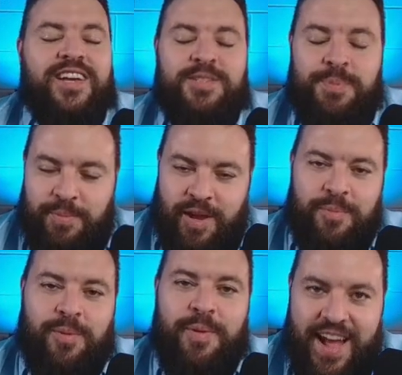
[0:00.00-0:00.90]
It's
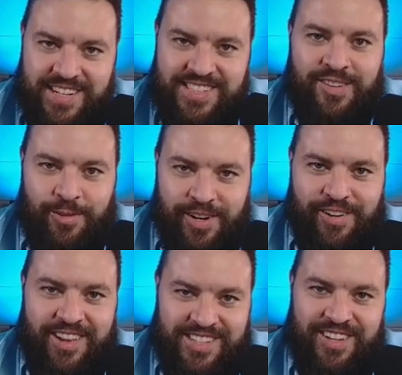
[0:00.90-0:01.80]
PPA per pass that North
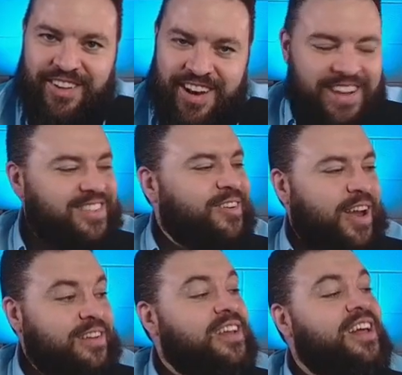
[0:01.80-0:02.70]
Carolina's not good at.
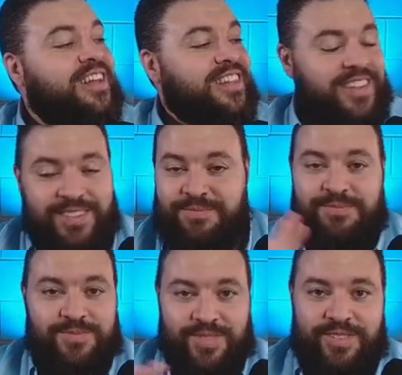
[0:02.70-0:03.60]
Okay,
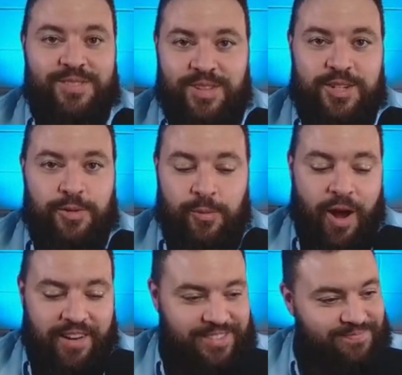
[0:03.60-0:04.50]
let's
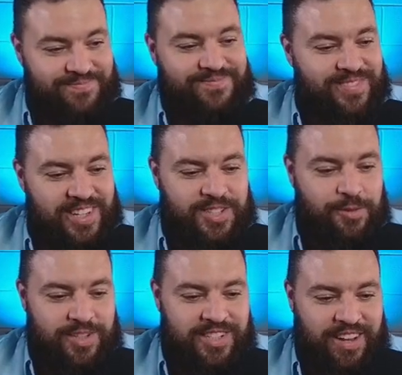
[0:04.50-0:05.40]
rewind. Let's
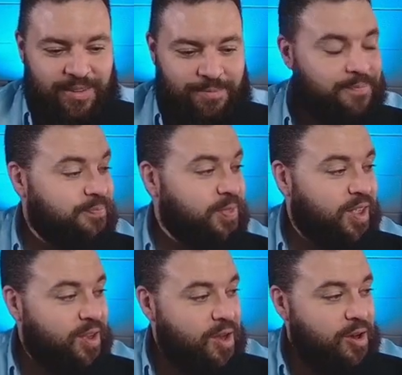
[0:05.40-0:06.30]
do this again.
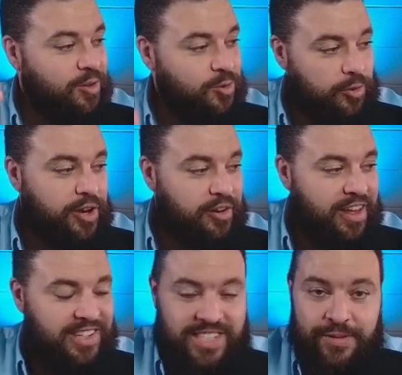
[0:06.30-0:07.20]
North
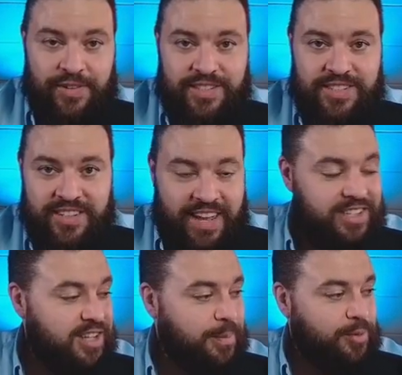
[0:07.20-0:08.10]
Carolina's defense
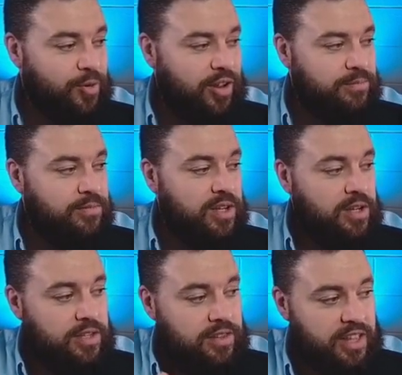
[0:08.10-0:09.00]
can't stop the run.
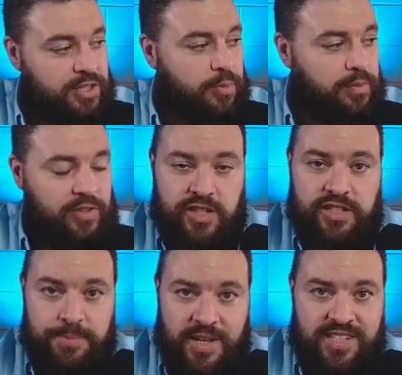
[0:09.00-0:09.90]
That's what
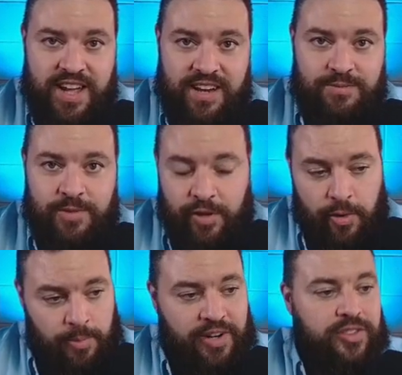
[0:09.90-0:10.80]
Virginia's best at. They're
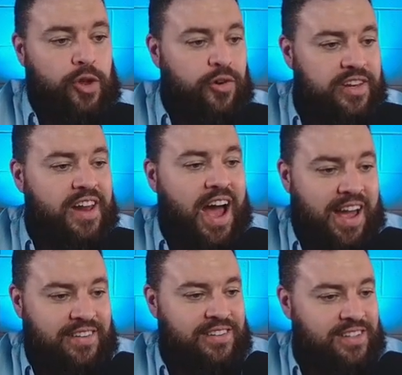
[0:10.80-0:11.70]
number
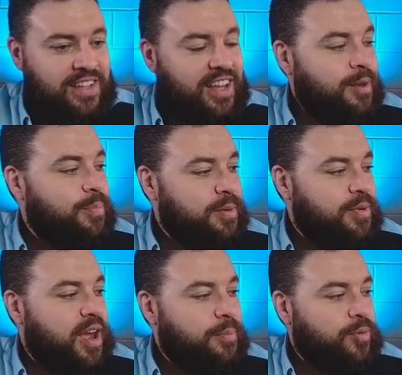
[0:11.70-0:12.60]
39 in
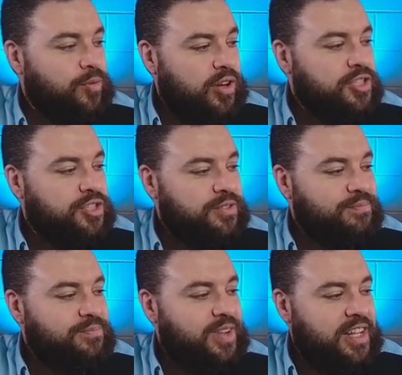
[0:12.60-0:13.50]
PPA per rush,
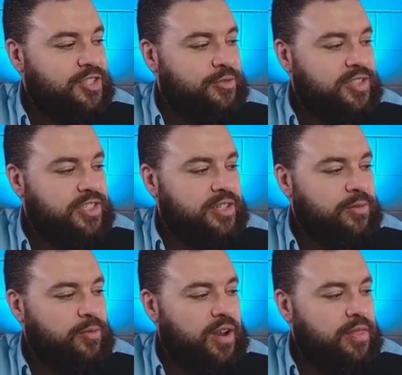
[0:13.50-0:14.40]
as you can
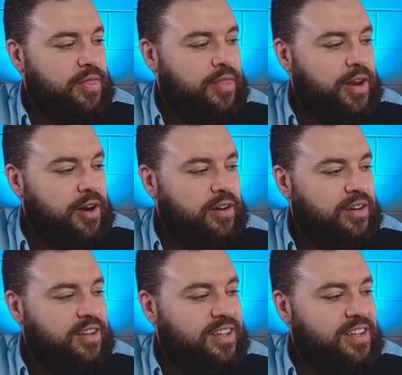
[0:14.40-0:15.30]
see right there.